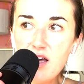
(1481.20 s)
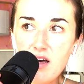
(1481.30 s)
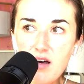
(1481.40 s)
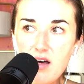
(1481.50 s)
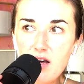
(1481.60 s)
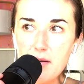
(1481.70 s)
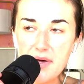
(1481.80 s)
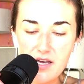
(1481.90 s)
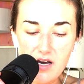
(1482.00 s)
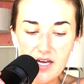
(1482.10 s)
oh
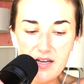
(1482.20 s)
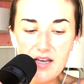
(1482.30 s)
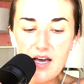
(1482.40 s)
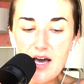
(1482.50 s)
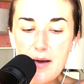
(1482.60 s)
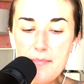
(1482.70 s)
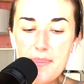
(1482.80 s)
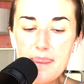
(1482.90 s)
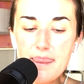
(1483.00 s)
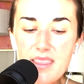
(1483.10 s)
my God.
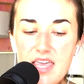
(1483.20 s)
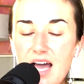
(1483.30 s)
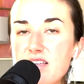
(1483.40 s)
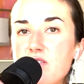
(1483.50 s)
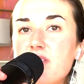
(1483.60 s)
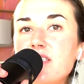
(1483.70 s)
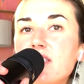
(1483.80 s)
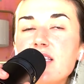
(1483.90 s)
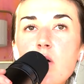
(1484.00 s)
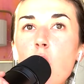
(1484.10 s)
So
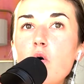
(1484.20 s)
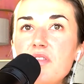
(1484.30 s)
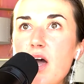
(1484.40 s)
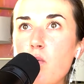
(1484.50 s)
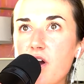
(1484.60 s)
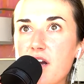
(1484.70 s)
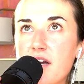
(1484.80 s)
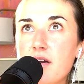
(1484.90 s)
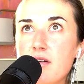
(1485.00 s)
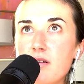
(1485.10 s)
this whole
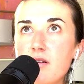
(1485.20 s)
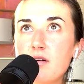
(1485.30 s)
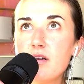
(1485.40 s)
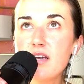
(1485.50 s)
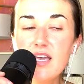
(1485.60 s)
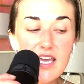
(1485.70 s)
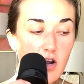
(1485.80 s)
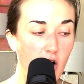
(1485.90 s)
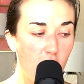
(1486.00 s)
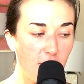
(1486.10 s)
network, it
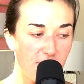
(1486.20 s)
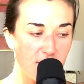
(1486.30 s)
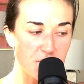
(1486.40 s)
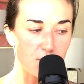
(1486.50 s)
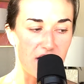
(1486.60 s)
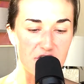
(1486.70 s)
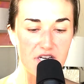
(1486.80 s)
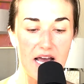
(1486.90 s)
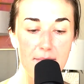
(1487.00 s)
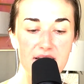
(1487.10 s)
all feels rushed,
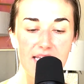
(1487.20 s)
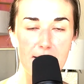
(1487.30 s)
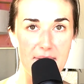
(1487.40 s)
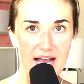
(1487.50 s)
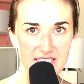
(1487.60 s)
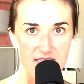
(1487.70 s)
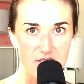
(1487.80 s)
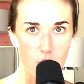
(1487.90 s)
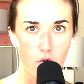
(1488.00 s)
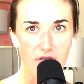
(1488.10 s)
and I'm going to get back to this
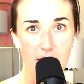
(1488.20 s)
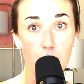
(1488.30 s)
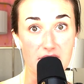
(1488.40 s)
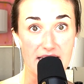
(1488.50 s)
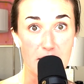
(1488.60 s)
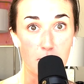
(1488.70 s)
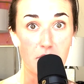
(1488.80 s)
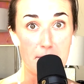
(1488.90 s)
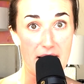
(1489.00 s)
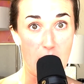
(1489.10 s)
whole relatable,
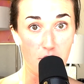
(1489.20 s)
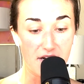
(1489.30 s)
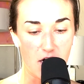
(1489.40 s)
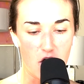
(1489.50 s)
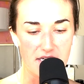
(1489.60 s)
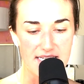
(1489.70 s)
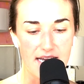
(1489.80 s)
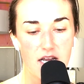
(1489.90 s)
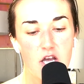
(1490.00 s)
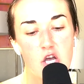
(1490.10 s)
empowering
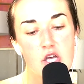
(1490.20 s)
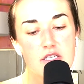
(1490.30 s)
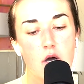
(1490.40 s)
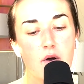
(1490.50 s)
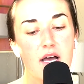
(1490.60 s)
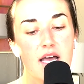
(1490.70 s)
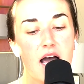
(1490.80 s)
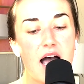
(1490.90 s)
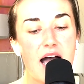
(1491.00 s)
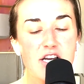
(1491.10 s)
content. So
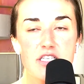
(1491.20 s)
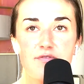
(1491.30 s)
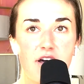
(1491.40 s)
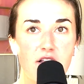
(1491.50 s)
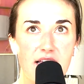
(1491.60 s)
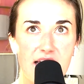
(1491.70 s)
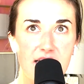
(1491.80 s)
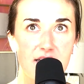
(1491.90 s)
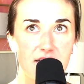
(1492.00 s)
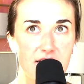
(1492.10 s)
I just felt
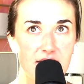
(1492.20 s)
like